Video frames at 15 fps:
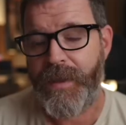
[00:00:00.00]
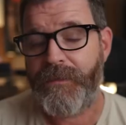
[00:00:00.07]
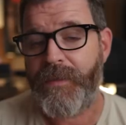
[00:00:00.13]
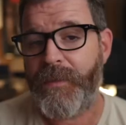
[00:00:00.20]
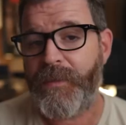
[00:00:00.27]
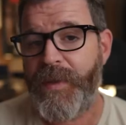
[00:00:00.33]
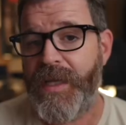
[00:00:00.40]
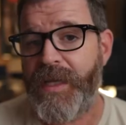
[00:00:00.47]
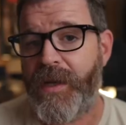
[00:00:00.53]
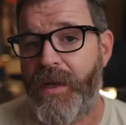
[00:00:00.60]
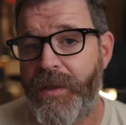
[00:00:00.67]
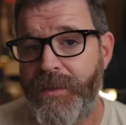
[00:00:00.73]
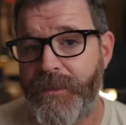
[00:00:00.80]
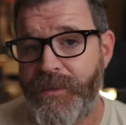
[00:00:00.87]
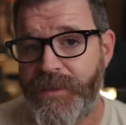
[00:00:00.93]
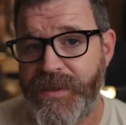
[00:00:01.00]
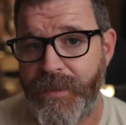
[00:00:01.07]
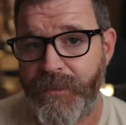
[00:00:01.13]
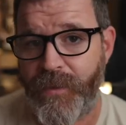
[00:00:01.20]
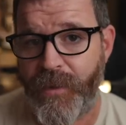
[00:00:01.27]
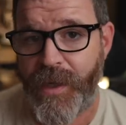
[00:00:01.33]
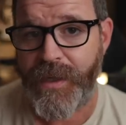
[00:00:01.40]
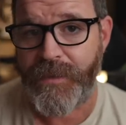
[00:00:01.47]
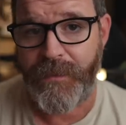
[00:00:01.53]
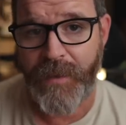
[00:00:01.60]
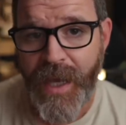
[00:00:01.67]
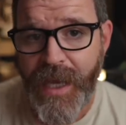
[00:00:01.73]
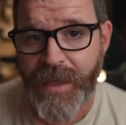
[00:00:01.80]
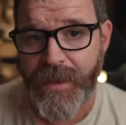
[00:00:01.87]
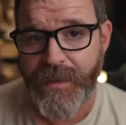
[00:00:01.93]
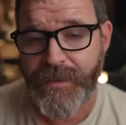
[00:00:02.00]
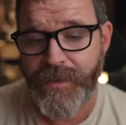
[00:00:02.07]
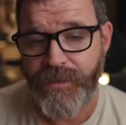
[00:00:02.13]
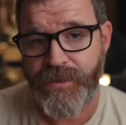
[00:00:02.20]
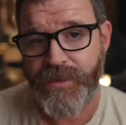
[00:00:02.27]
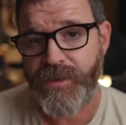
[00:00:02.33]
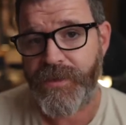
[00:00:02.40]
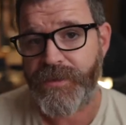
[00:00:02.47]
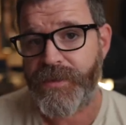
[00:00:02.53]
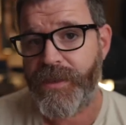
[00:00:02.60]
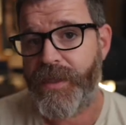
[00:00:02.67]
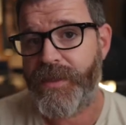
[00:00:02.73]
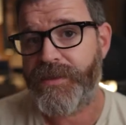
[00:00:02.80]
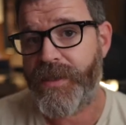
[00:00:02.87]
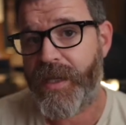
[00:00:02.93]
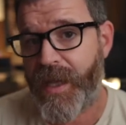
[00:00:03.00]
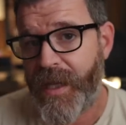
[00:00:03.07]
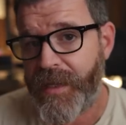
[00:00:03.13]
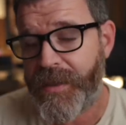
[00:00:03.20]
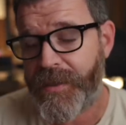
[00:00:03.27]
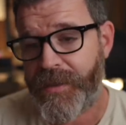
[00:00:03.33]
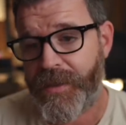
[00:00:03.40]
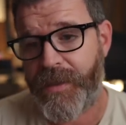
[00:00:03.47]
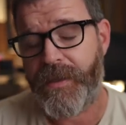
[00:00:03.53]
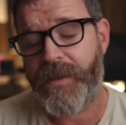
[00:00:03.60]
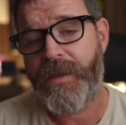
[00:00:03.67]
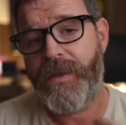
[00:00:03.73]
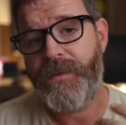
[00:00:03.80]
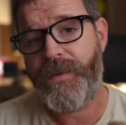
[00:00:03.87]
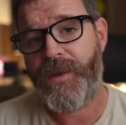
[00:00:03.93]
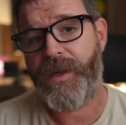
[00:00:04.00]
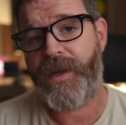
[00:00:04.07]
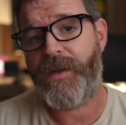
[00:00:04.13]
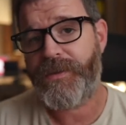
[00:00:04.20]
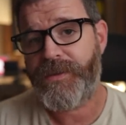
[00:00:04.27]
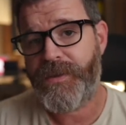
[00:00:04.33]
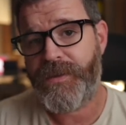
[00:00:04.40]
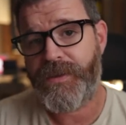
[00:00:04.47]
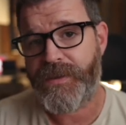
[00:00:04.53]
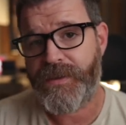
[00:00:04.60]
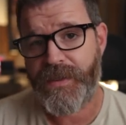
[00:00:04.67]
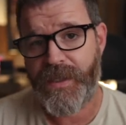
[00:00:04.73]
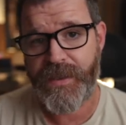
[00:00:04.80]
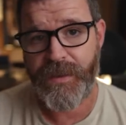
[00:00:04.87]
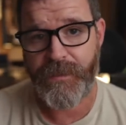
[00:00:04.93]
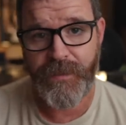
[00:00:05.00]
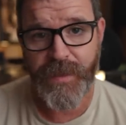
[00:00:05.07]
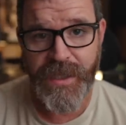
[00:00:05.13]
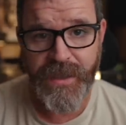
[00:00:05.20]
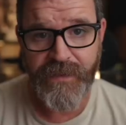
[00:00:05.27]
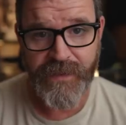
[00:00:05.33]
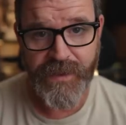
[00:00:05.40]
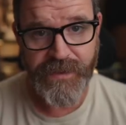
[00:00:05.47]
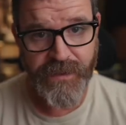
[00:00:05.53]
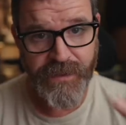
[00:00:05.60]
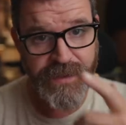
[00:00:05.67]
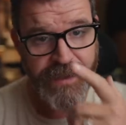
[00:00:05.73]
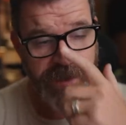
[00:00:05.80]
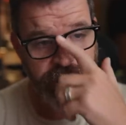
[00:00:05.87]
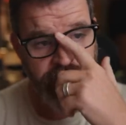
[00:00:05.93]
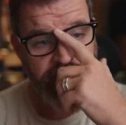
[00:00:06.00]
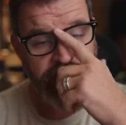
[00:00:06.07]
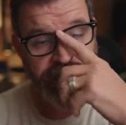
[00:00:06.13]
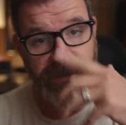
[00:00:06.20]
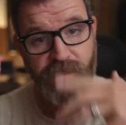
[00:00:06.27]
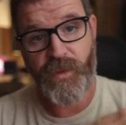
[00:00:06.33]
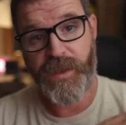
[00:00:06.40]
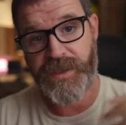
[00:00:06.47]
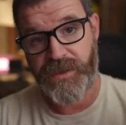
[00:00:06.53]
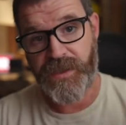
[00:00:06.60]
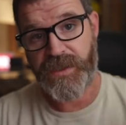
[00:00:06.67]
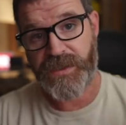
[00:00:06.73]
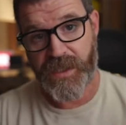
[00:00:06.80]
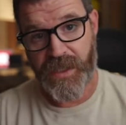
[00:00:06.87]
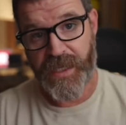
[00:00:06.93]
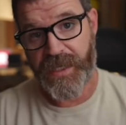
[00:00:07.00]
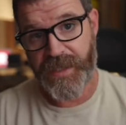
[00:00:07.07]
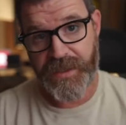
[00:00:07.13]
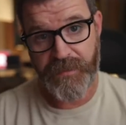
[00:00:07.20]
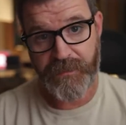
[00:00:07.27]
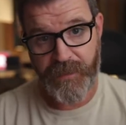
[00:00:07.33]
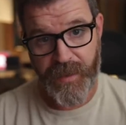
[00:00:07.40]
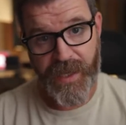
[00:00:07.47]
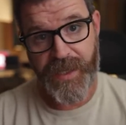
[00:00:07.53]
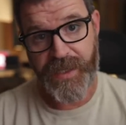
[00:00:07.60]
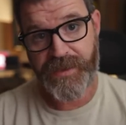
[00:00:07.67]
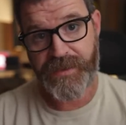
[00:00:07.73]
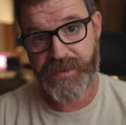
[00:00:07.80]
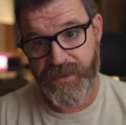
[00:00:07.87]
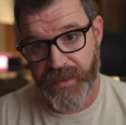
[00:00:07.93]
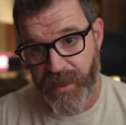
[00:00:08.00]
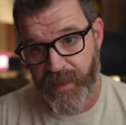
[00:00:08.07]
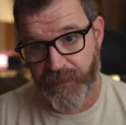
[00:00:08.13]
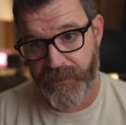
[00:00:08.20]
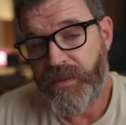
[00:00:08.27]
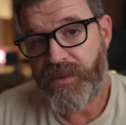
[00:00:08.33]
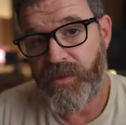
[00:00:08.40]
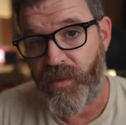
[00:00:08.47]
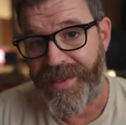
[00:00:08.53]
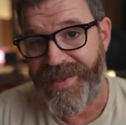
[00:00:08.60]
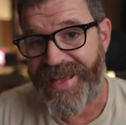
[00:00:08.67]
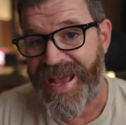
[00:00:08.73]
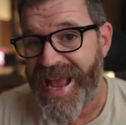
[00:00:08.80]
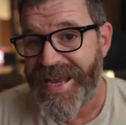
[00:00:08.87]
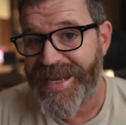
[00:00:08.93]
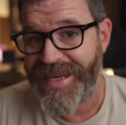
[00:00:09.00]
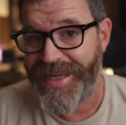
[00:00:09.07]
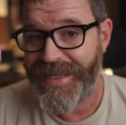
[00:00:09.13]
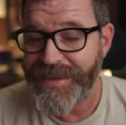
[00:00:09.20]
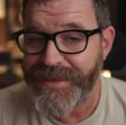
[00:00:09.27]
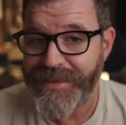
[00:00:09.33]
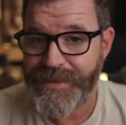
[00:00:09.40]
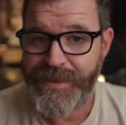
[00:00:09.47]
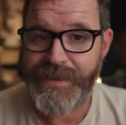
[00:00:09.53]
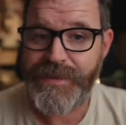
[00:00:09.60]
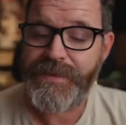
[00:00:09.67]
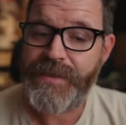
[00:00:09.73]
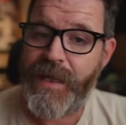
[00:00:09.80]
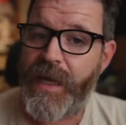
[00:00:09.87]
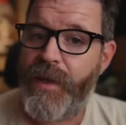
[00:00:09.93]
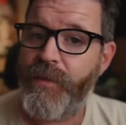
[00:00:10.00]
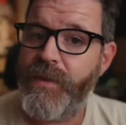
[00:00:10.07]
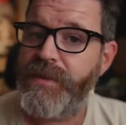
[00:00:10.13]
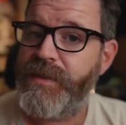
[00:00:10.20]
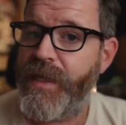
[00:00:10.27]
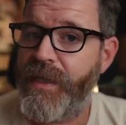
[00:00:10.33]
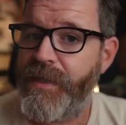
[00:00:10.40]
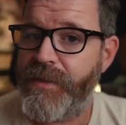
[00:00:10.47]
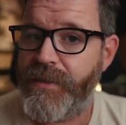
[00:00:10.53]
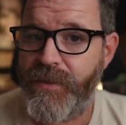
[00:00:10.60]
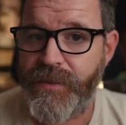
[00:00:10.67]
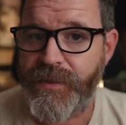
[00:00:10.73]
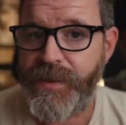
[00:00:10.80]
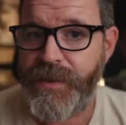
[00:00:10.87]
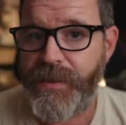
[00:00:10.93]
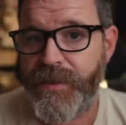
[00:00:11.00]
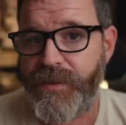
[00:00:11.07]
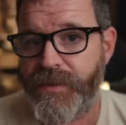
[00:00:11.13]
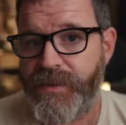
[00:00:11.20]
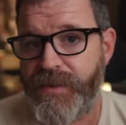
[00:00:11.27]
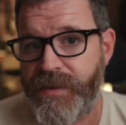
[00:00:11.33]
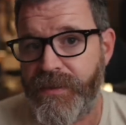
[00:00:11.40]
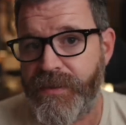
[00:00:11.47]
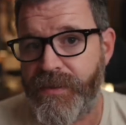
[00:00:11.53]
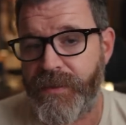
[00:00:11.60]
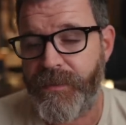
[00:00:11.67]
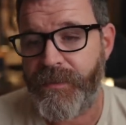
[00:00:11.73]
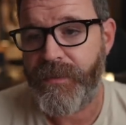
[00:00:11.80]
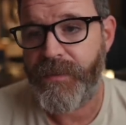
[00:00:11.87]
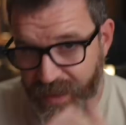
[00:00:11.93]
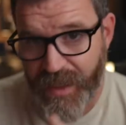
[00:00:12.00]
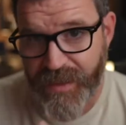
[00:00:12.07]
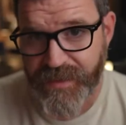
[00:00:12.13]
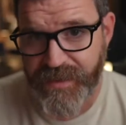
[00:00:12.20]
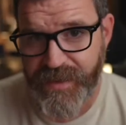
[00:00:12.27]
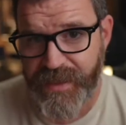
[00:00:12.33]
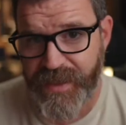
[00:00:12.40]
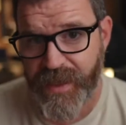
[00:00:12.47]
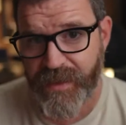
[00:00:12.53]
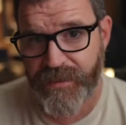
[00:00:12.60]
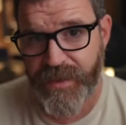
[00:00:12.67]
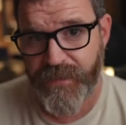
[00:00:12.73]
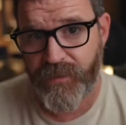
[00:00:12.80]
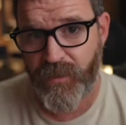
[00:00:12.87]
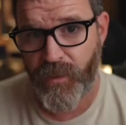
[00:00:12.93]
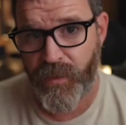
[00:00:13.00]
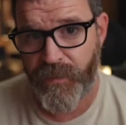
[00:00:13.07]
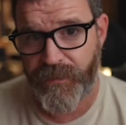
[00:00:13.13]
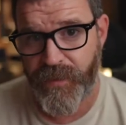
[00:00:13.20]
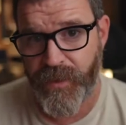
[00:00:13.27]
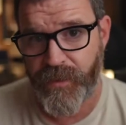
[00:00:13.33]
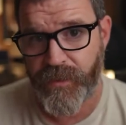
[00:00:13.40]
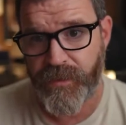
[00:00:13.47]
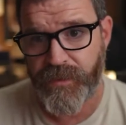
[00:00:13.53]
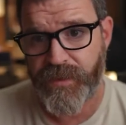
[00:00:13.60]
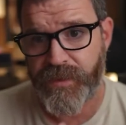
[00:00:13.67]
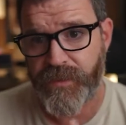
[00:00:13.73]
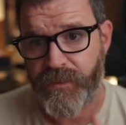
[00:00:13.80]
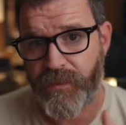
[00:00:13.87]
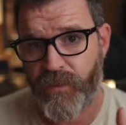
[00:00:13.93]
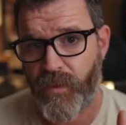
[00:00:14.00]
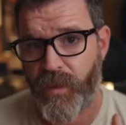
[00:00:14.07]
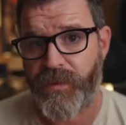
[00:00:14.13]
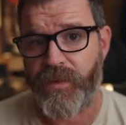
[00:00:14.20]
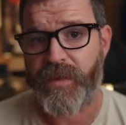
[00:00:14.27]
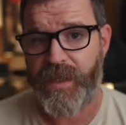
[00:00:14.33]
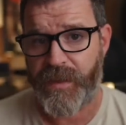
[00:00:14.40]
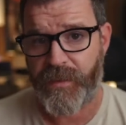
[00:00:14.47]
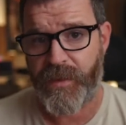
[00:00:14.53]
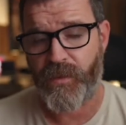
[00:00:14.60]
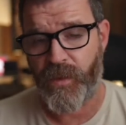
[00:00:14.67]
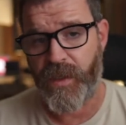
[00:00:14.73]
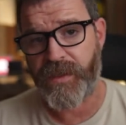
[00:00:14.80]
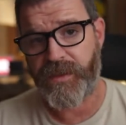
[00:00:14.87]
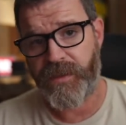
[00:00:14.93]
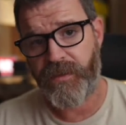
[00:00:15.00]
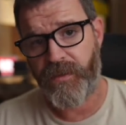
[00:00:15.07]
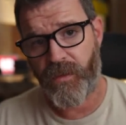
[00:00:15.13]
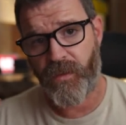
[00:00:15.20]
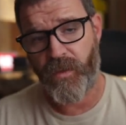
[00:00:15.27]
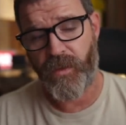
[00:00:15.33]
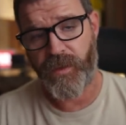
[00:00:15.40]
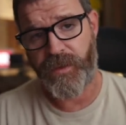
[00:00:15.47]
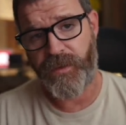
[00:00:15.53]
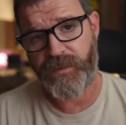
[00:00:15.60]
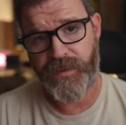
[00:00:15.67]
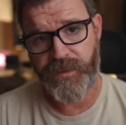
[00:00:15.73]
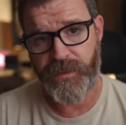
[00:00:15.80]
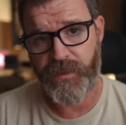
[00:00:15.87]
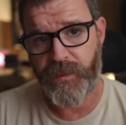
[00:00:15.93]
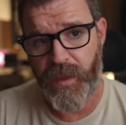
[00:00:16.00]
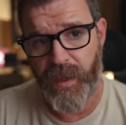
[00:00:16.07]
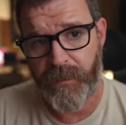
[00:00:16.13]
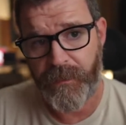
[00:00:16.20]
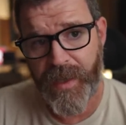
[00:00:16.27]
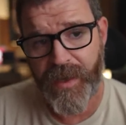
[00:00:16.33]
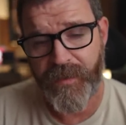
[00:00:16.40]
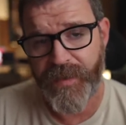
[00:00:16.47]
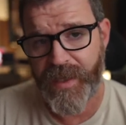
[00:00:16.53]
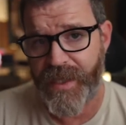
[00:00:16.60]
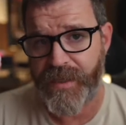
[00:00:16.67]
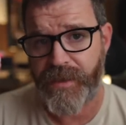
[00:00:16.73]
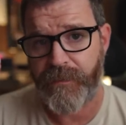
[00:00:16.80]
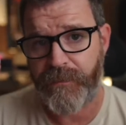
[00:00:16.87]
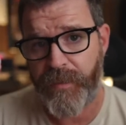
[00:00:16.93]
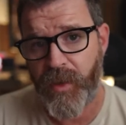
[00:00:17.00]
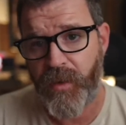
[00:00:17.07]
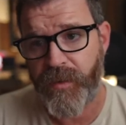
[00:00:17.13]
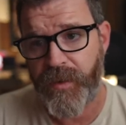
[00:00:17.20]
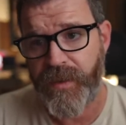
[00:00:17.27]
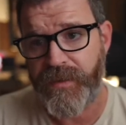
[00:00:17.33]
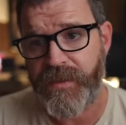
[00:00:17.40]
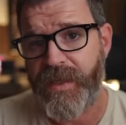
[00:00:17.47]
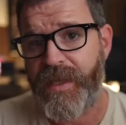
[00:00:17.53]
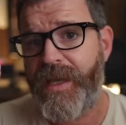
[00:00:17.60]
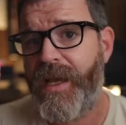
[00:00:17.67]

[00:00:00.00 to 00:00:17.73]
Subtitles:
If I'm being 100% pragmatic, you shouldn't change anything. But I also understand that many of us are gearheads and we just like buying stuff. So in that instance, I would take a look at your system and seek out different reviews, whether they be written or YouTube, about that component.